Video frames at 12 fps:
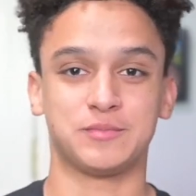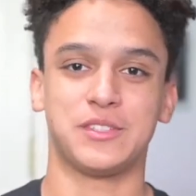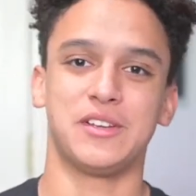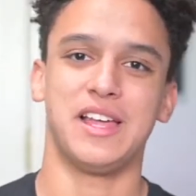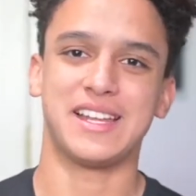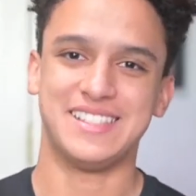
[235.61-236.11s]

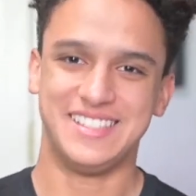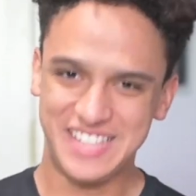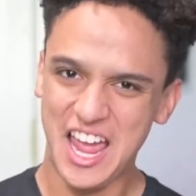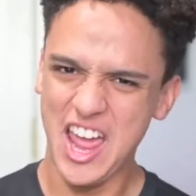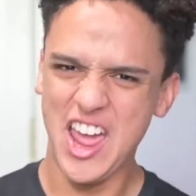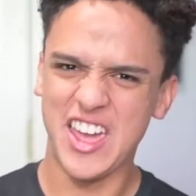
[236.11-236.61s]
you're like,
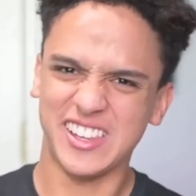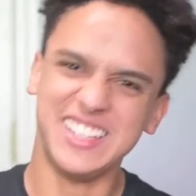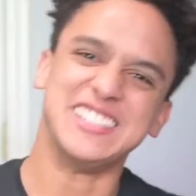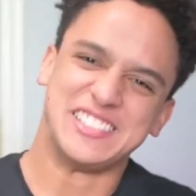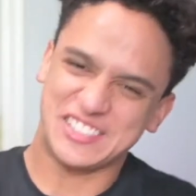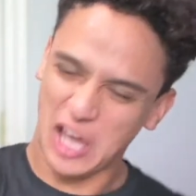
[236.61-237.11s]
dang,
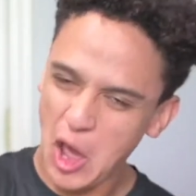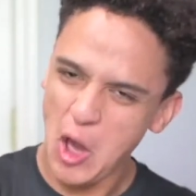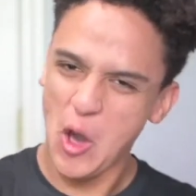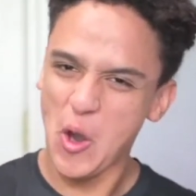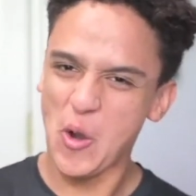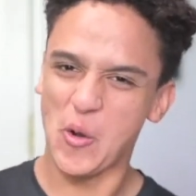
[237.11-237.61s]
let's
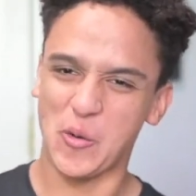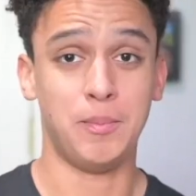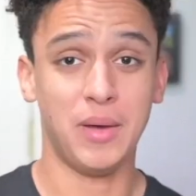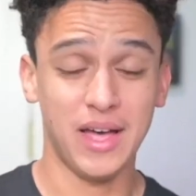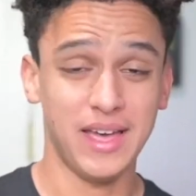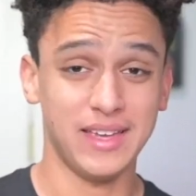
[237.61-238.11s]
go.
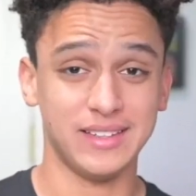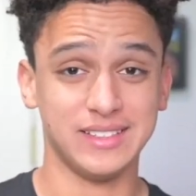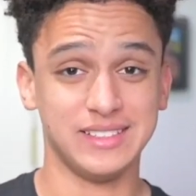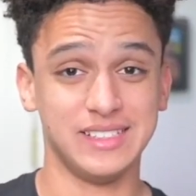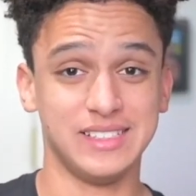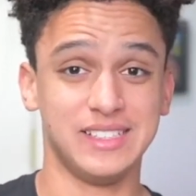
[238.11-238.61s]
But
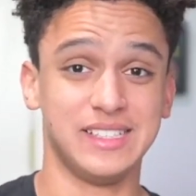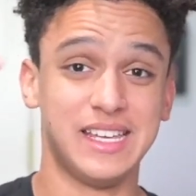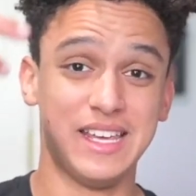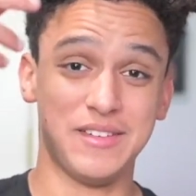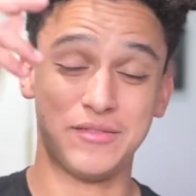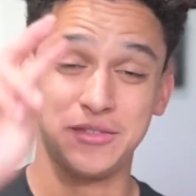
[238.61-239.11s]

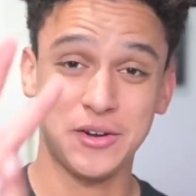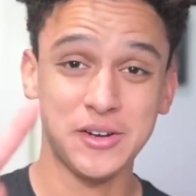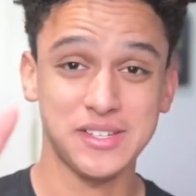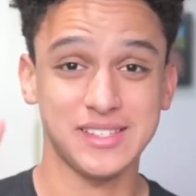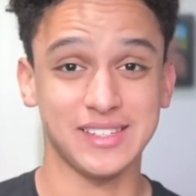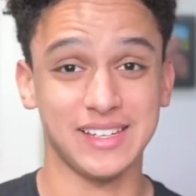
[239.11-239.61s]

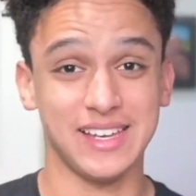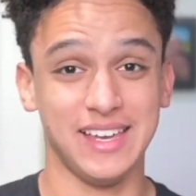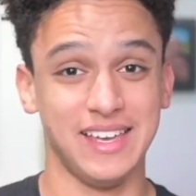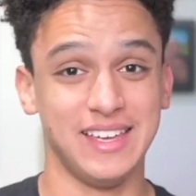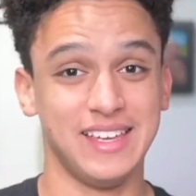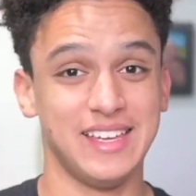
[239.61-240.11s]
inversely,